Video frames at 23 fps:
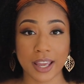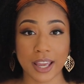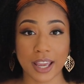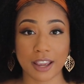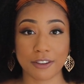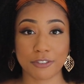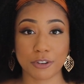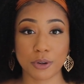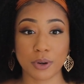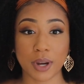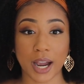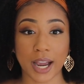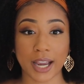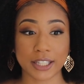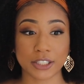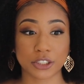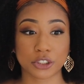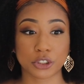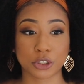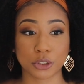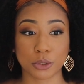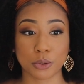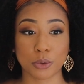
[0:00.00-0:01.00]
if you
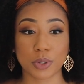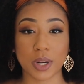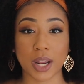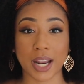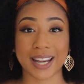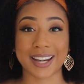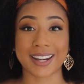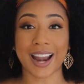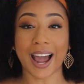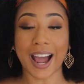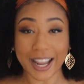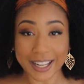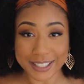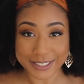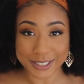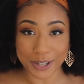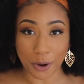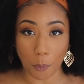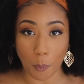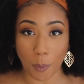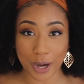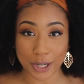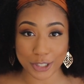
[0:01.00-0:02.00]
guys do not
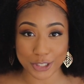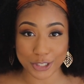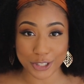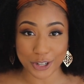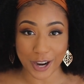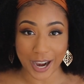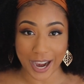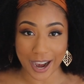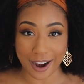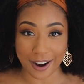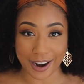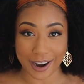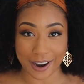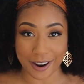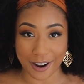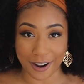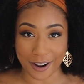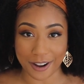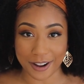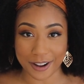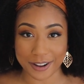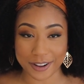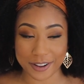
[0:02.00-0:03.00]
want to do your hair at
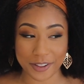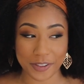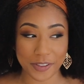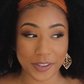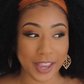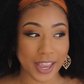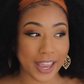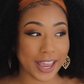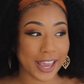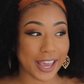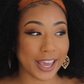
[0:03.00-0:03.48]
all.